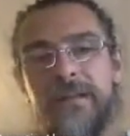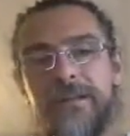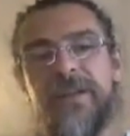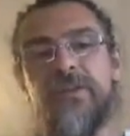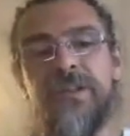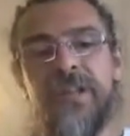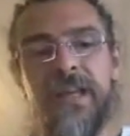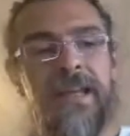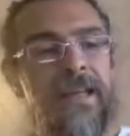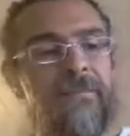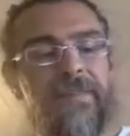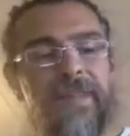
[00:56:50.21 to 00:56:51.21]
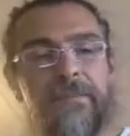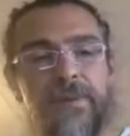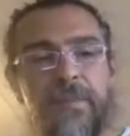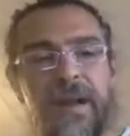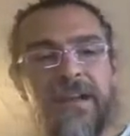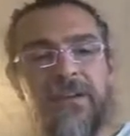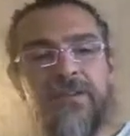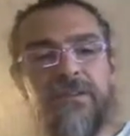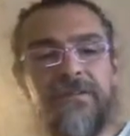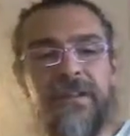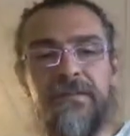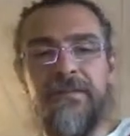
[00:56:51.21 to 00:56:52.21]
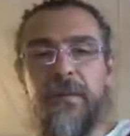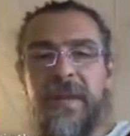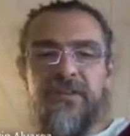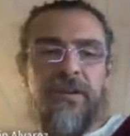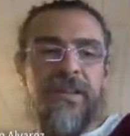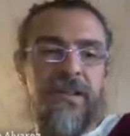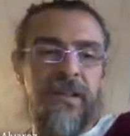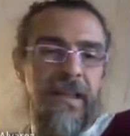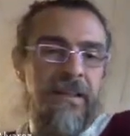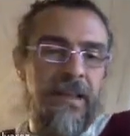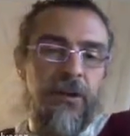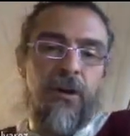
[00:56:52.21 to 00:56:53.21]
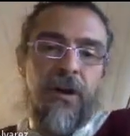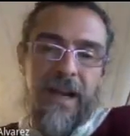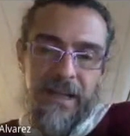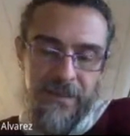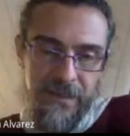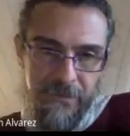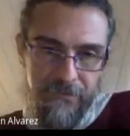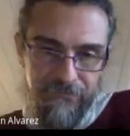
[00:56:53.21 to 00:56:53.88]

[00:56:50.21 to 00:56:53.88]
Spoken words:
because the propagation of information is delocalized.